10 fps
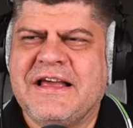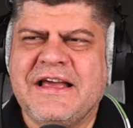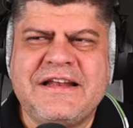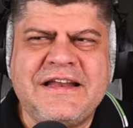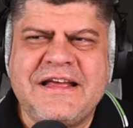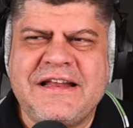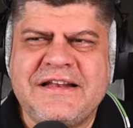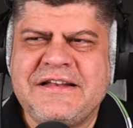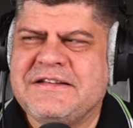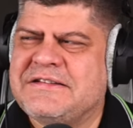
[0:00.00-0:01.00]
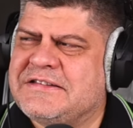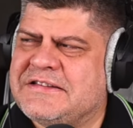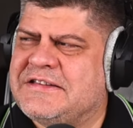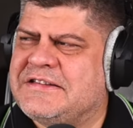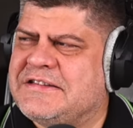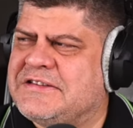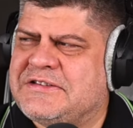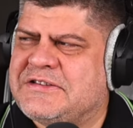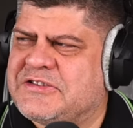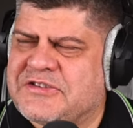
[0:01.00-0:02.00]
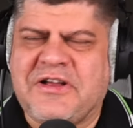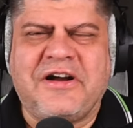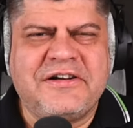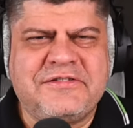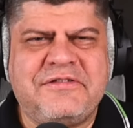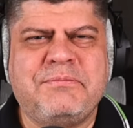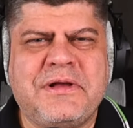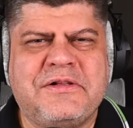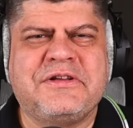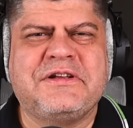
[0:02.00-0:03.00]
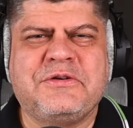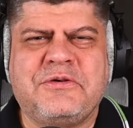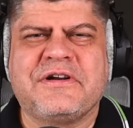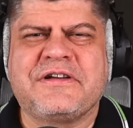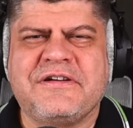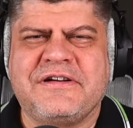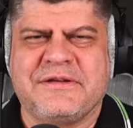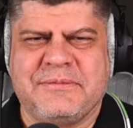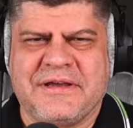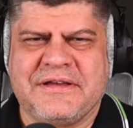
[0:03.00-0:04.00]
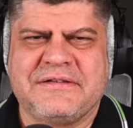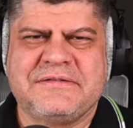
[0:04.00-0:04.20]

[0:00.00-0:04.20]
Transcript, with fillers: And then start rebuilding your economy.